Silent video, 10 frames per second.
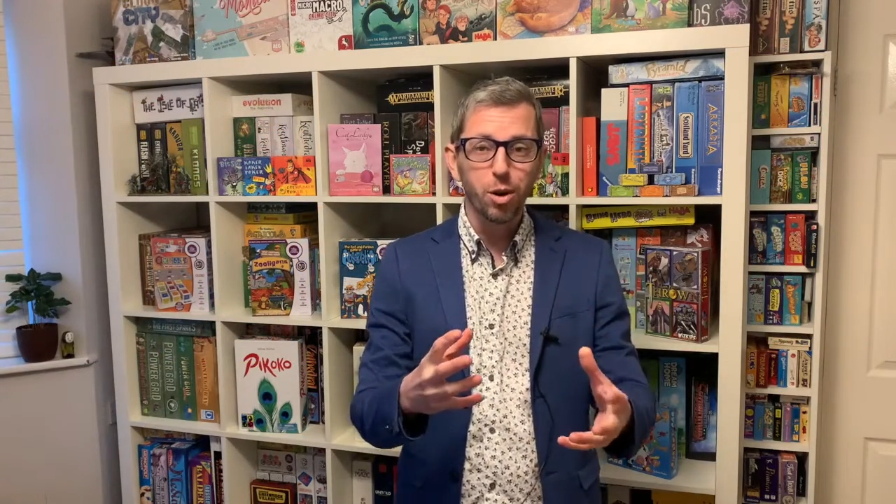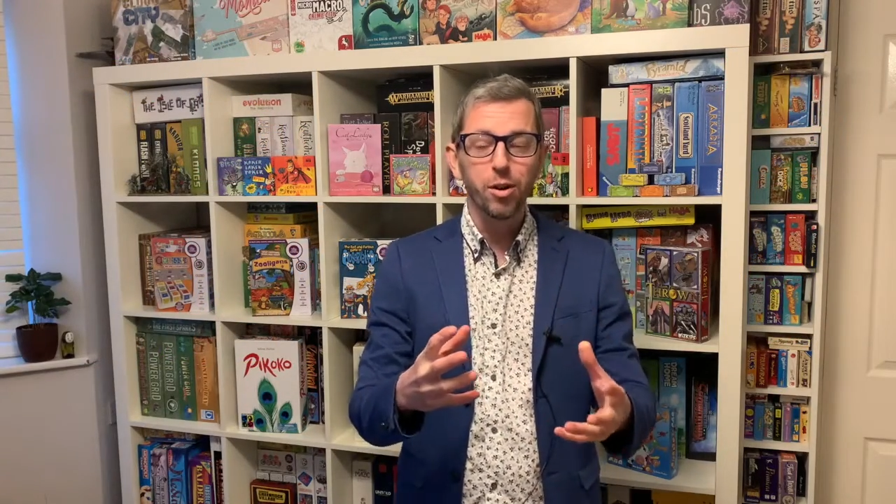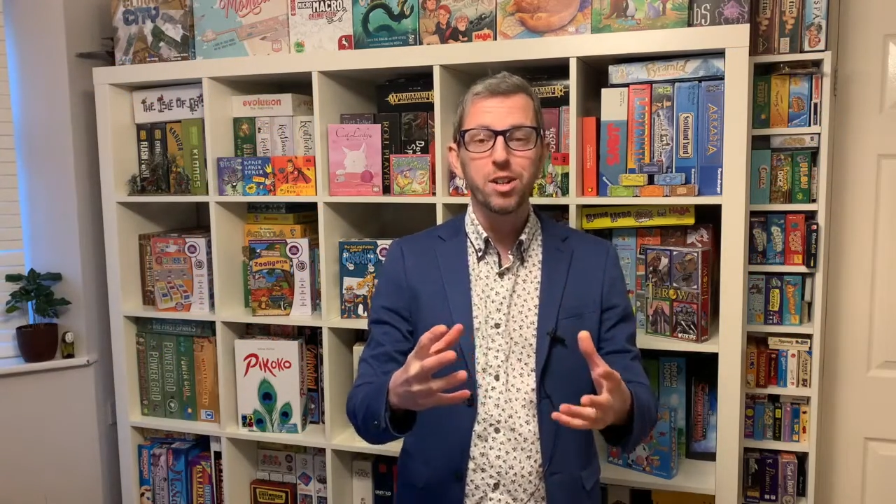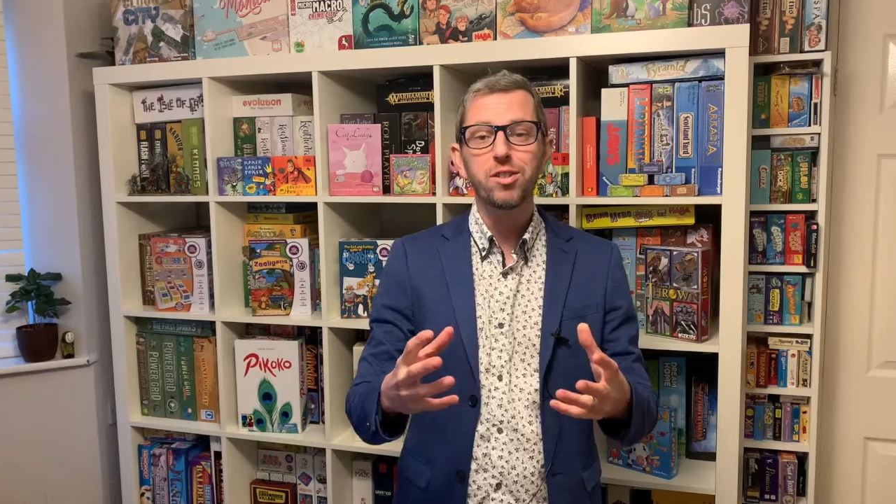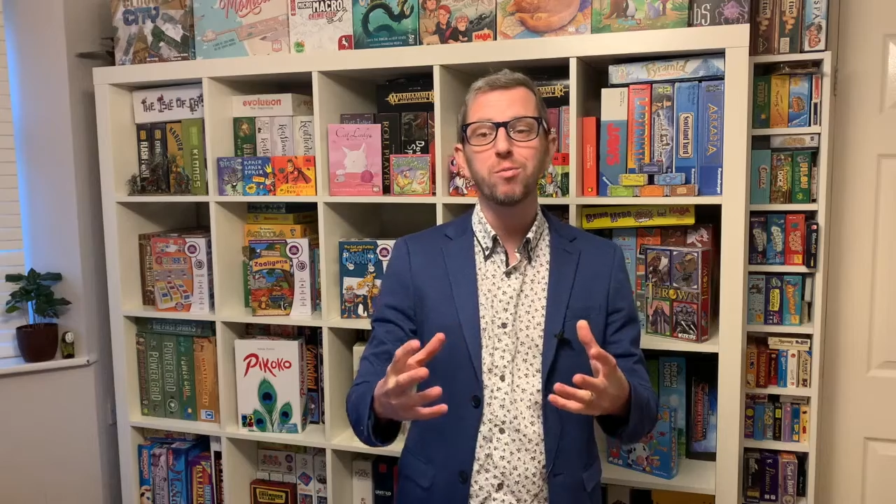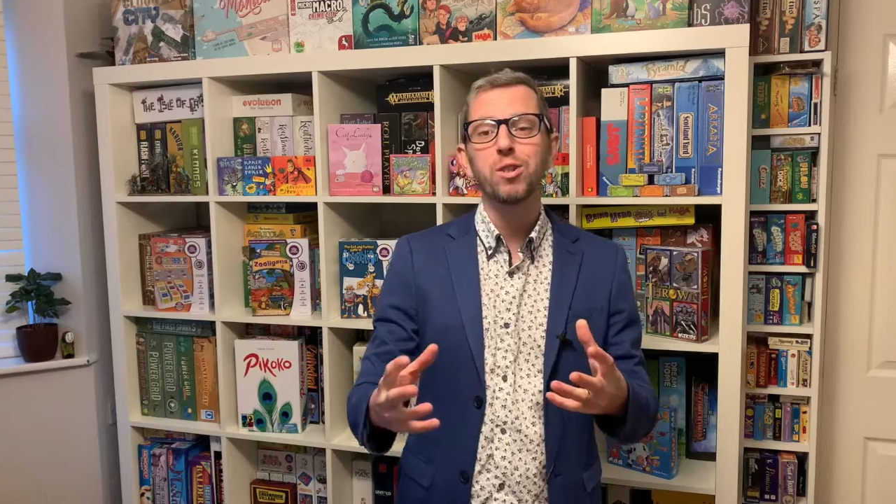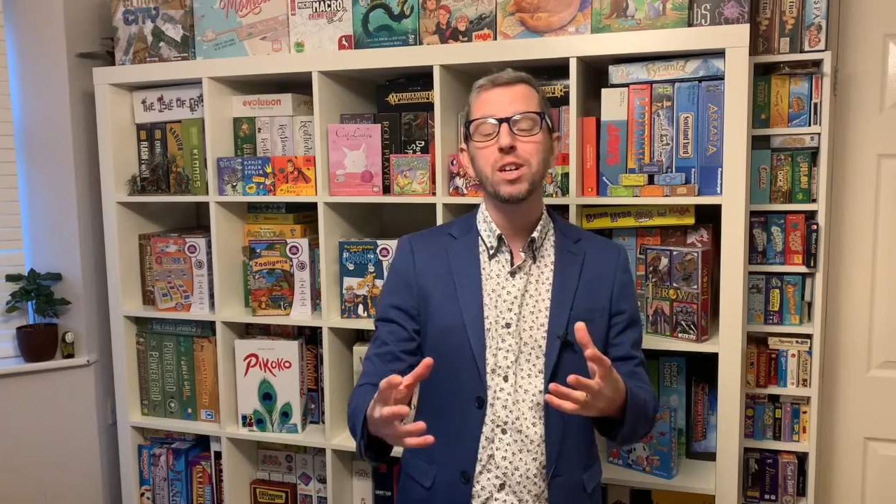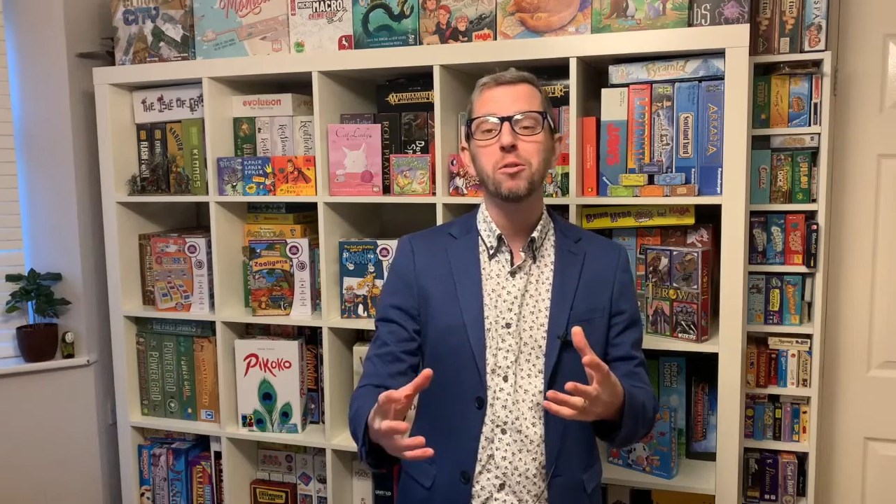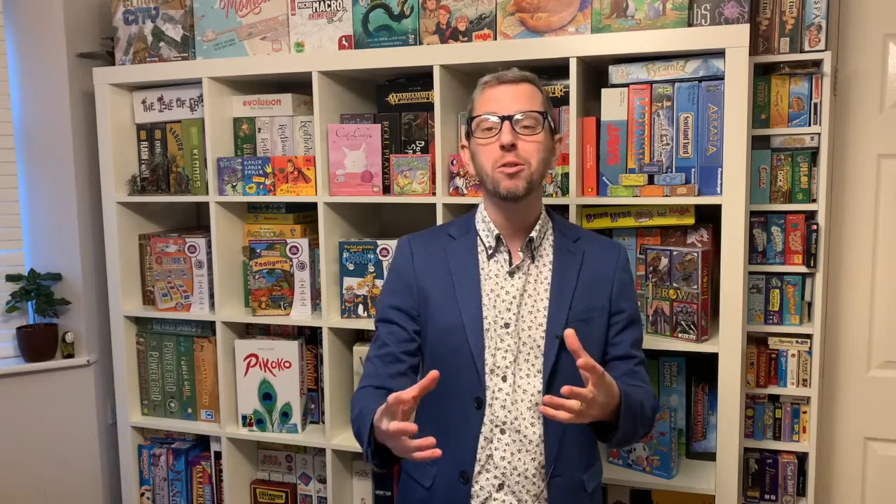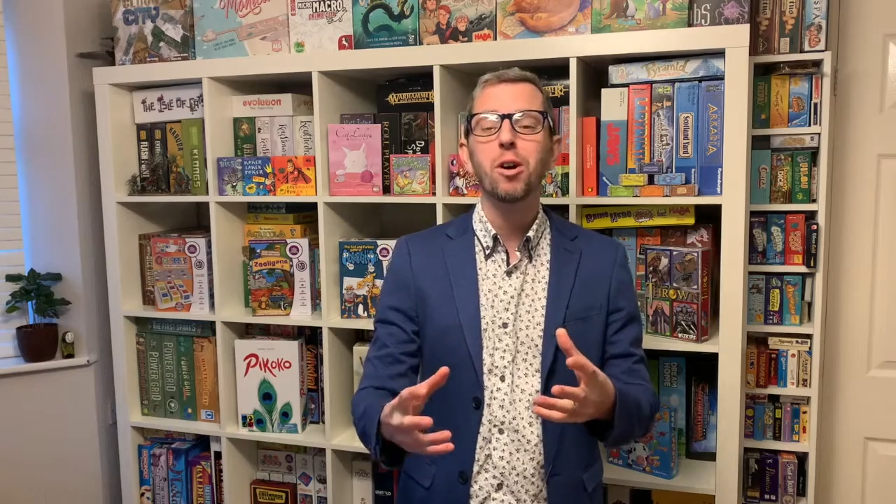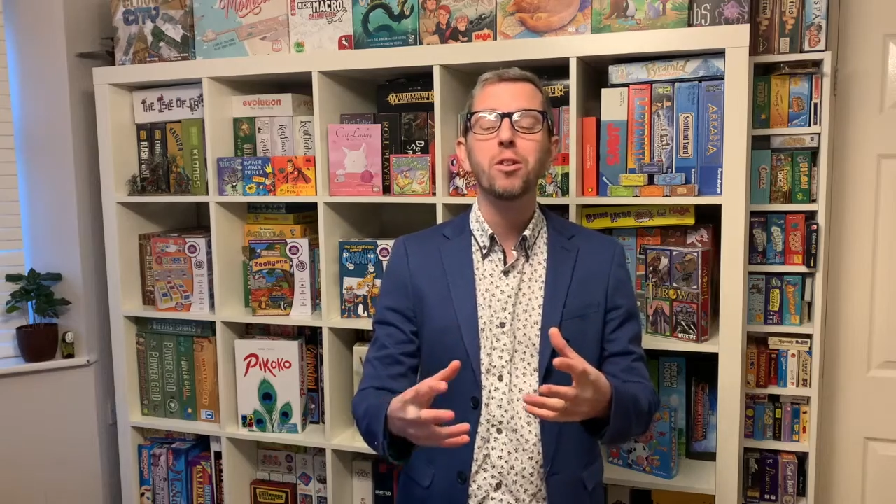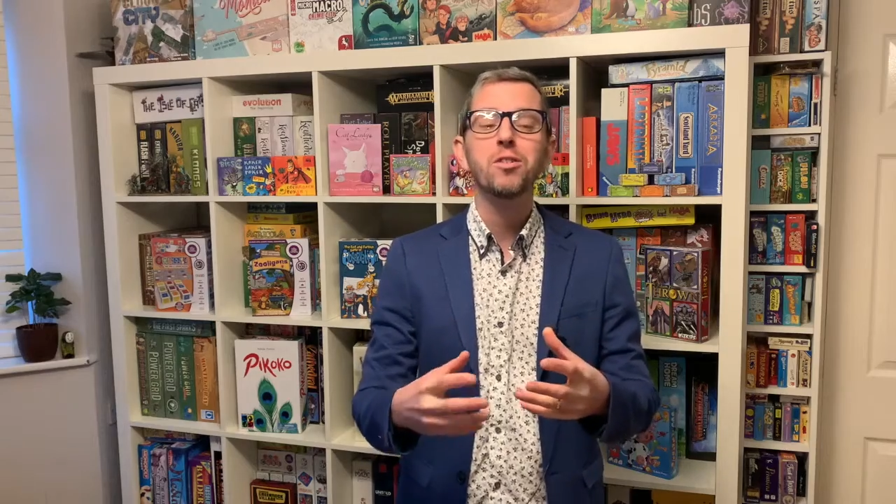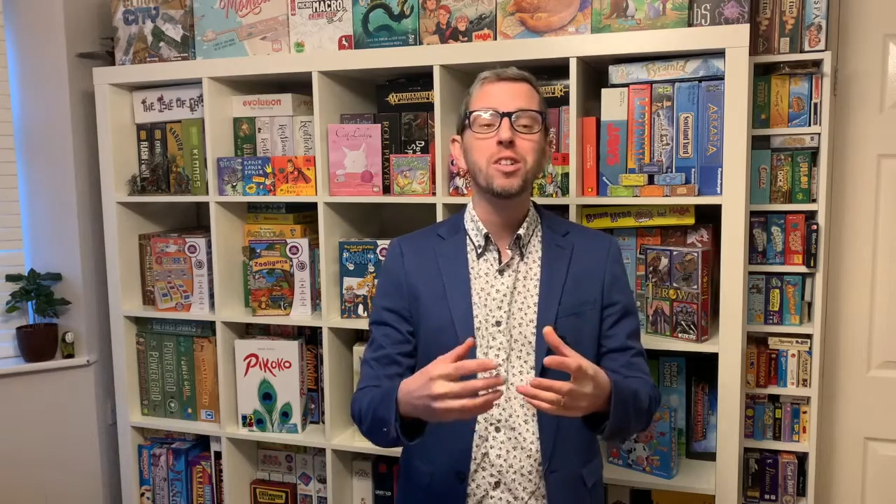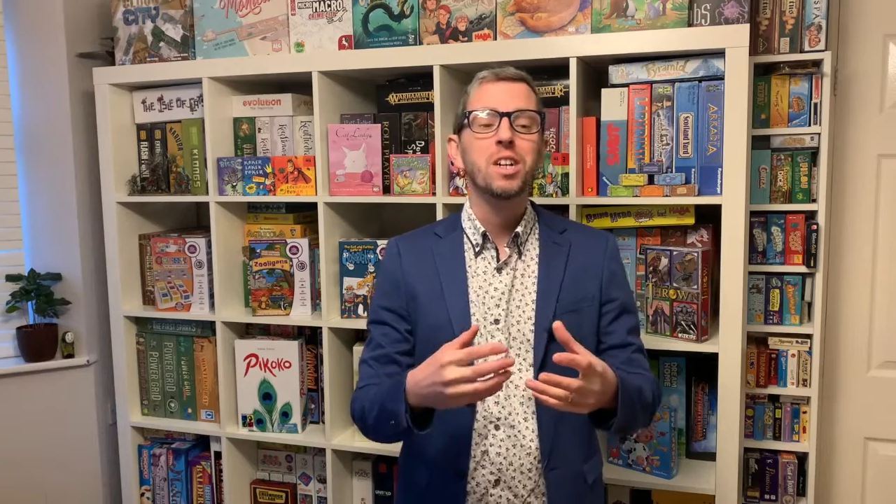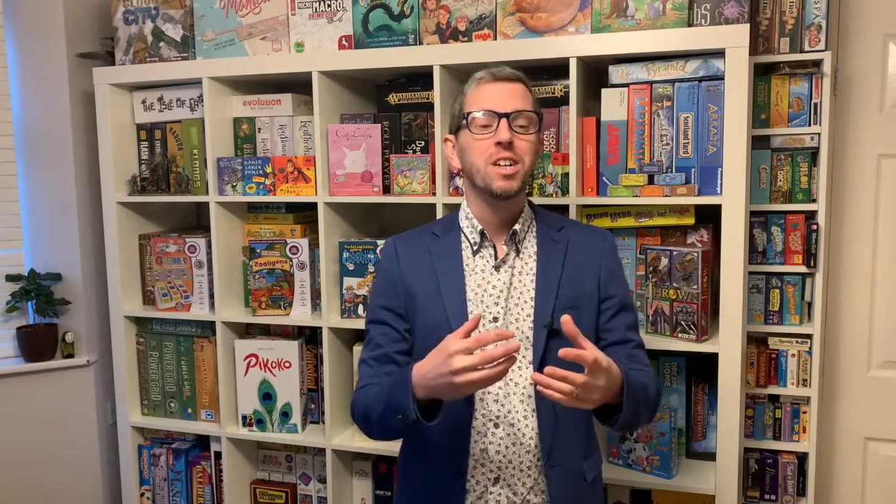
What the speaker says: Orange and Rio Grande.